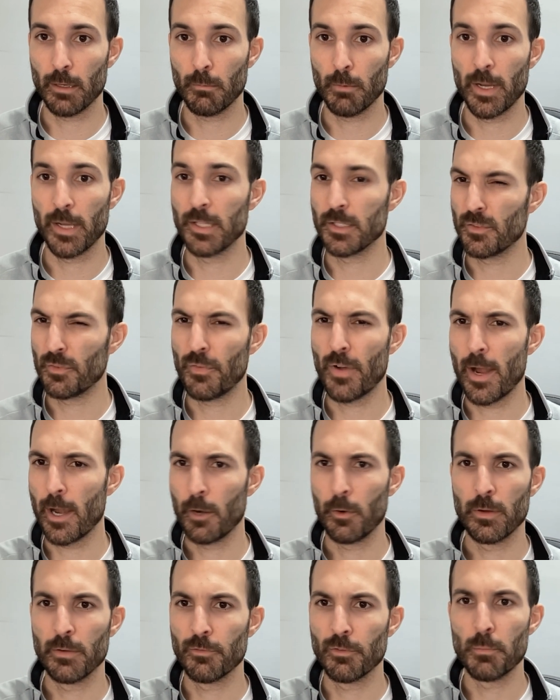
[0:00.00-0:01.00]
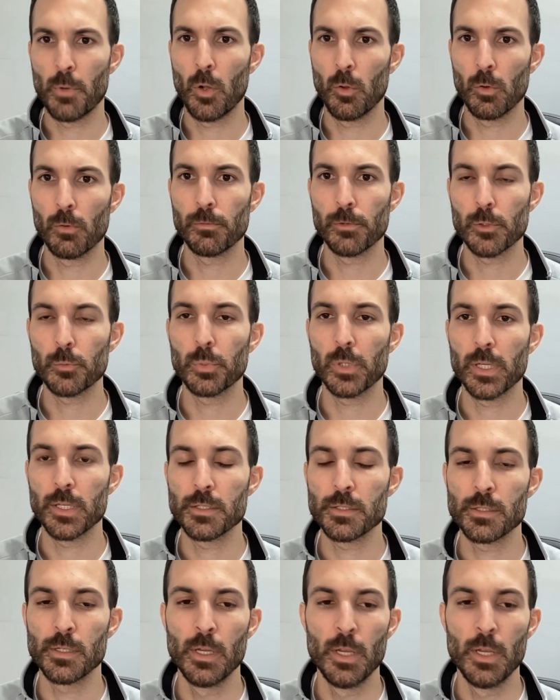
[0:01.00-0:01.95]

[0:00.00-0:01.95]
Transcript: right? It's firing from all over the place.